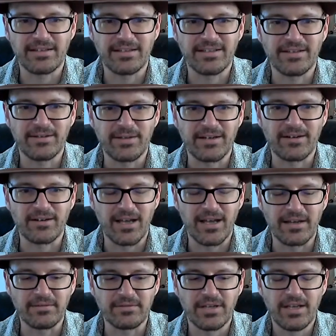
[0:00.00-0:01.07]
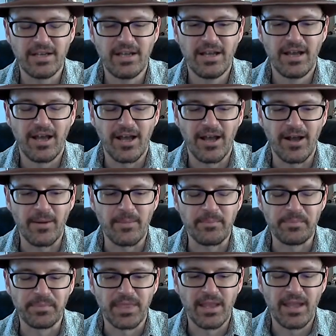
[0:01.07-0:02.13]
in our lives.
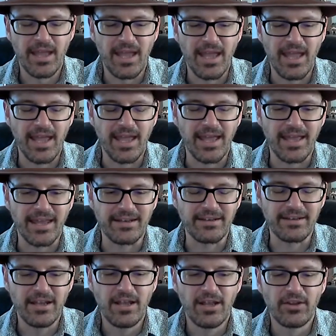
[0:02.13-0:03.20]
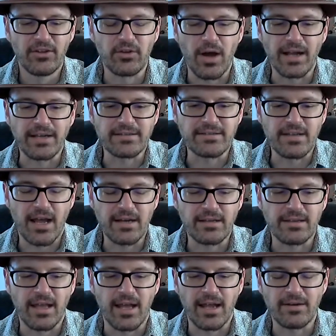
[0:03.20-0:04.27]
And so I
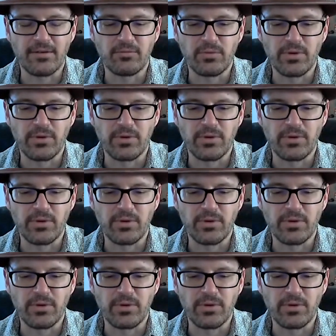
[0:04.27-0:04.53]
decided that